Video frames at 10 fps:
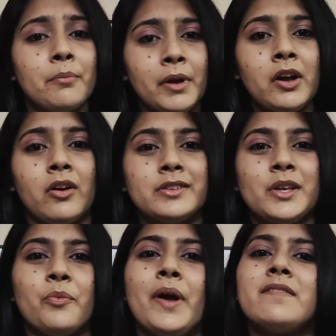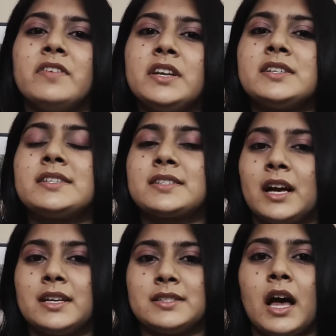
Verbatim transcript: because when we discuss